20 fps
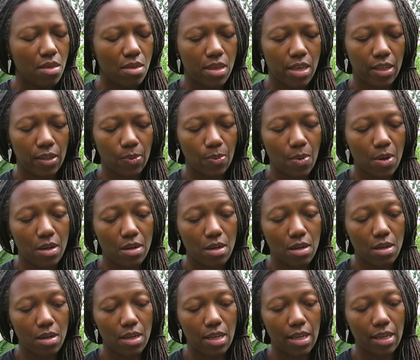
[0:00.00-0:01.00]
This one
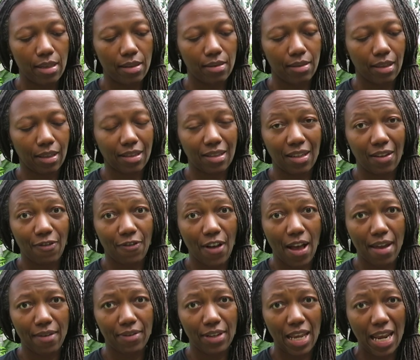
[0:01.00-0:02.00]
is
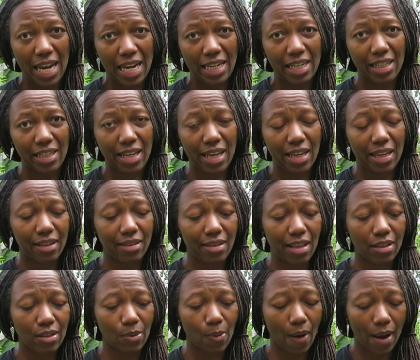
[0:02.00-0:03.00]
65 to 80 days.
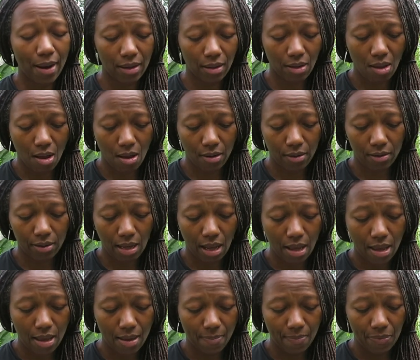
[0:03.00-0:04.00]
That's quite a long
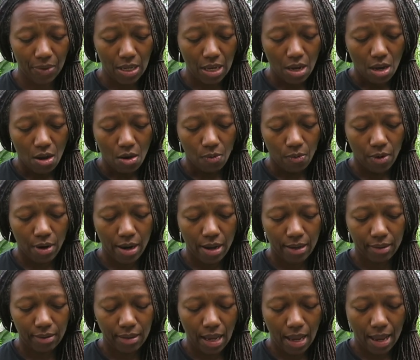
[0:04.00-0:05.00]
time.
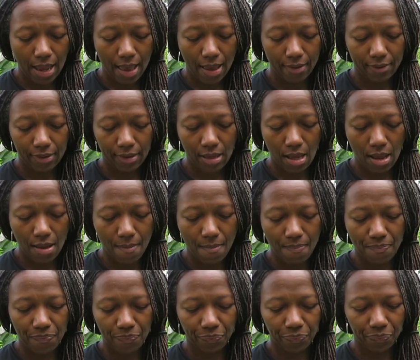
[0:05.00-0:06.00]
Whereas I have some